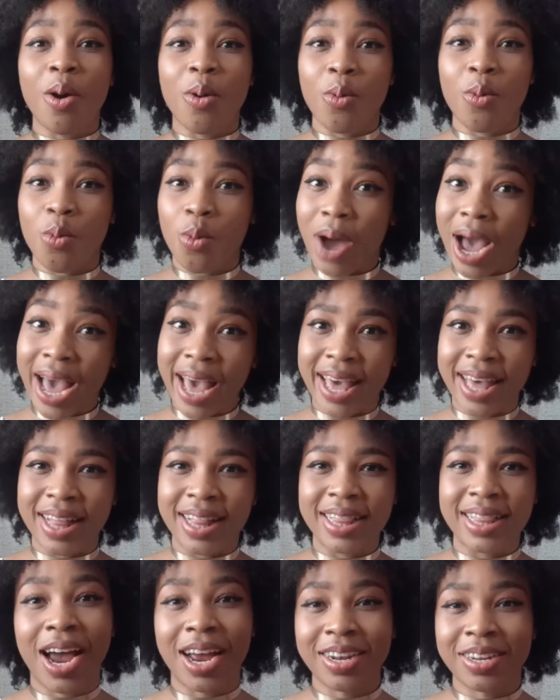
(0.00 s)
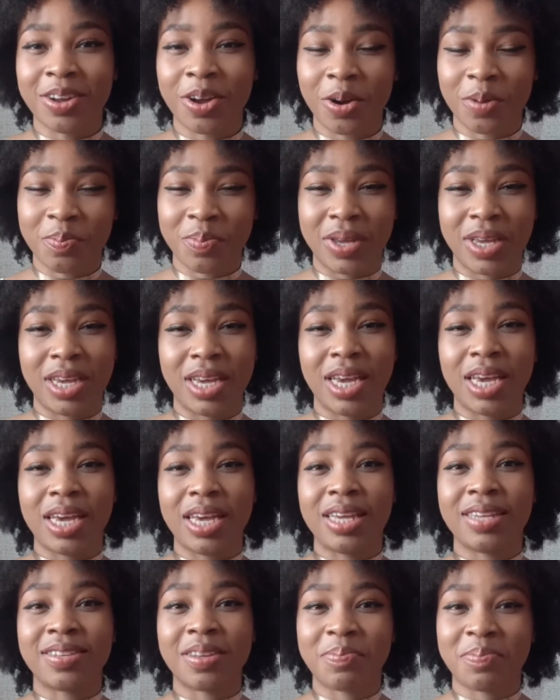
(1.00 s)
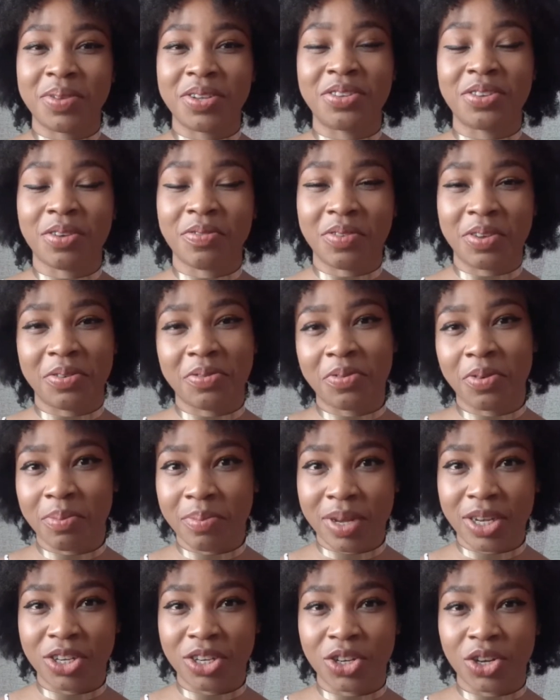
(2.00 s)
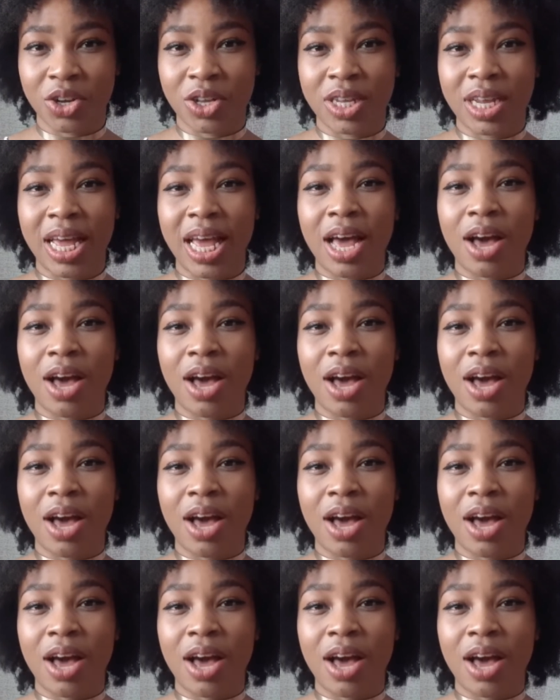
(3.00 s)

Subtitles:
While hard copy is a piece of information